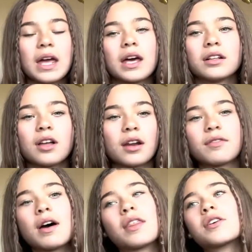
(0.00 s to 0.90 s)
and a lot of
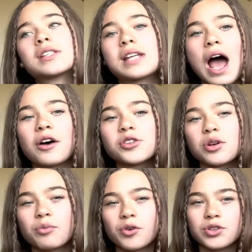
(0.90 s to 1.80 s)
other styles
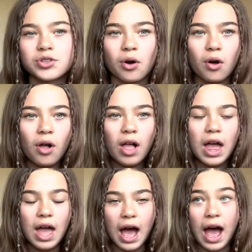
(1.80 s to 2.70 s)
are more dull.
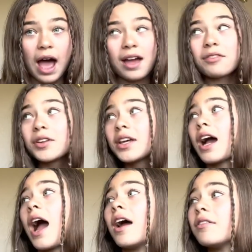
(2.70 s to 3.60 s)
I feel like
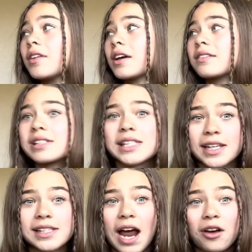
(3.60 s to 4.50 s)
I have like
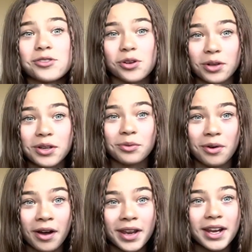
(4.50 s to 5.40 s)
six styles all in
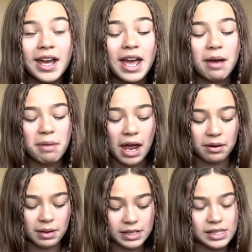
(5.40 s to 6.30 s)
one. But
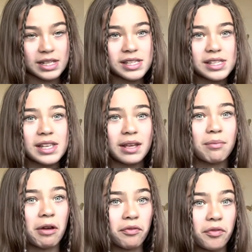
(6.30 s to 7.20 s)
anyways, this is like
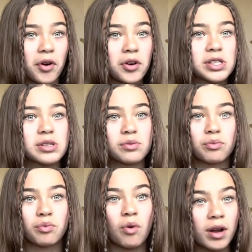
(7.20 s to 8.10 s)
my first,
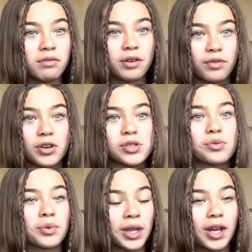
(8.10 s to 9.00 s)
one of the first
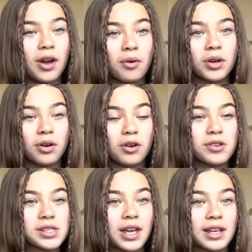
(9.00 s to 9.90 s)
really Coconut
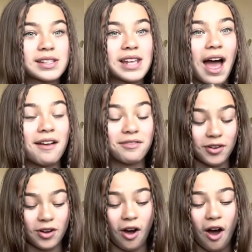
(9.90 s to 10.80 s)
Girls things I've
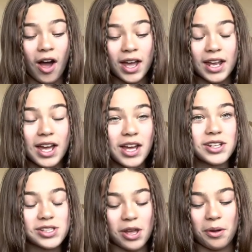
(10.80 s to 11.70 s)
got.
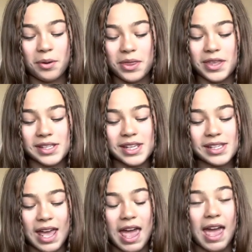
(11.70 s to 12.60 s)
So this is
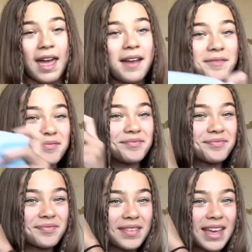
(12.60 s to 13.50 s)
it.
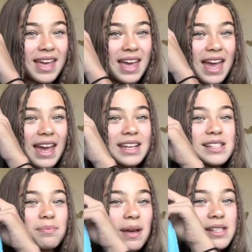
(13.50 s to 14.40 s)

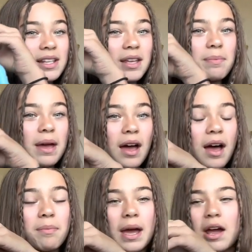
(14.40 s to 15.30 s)
It's basically
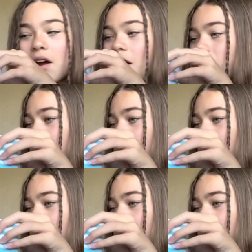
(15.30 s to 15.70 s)
a pair of